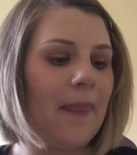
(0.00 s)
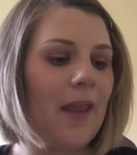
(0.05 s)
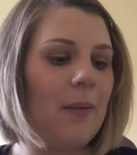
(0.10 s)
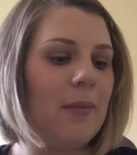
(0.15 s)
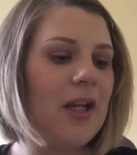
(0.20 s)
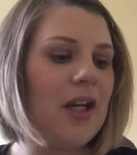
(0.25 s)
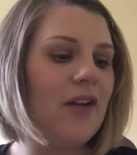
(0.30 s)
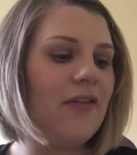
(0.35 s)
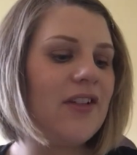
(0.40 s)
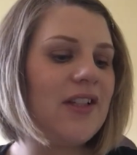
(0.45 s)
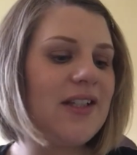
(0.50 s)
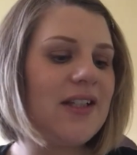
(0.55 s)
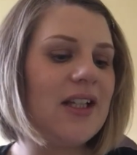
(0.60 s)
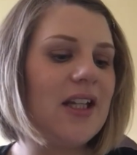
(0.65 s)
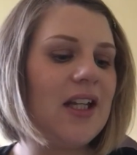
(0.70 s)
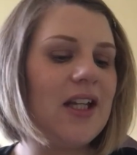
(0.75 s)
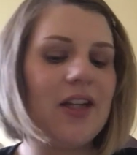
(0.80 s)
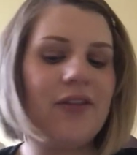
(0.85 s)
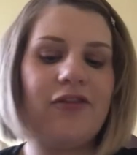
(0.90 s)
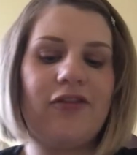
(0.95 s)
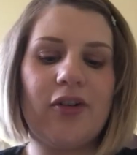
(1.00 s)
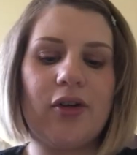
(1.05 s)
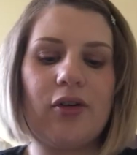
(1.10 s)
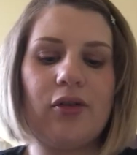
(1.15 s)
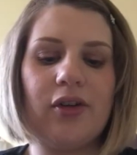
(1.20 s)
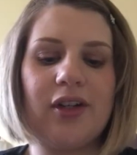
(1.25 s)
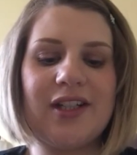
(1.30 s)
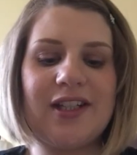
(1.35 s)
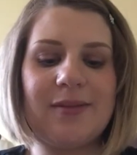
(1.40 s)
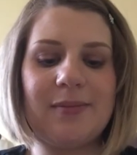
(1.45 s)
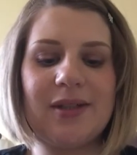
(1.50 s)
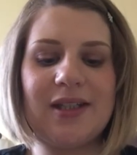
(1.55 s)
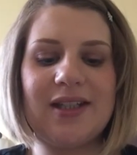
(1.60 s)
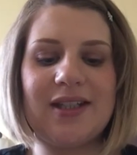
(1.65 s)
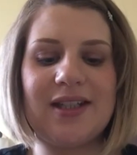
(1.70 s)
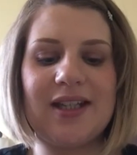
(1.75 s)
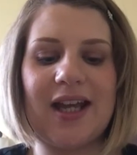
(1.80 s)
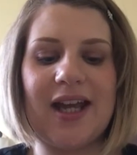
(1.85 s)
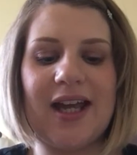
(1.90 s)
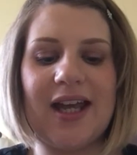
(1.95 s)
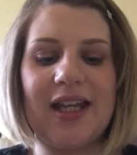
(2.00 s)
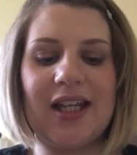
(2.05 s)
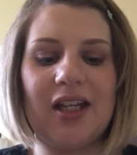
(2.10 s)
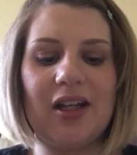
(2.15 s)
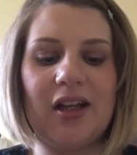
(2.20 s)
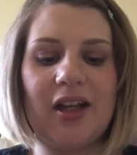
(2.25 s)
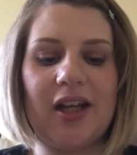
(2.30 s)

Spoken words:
I mean, obviously for Christmas Day,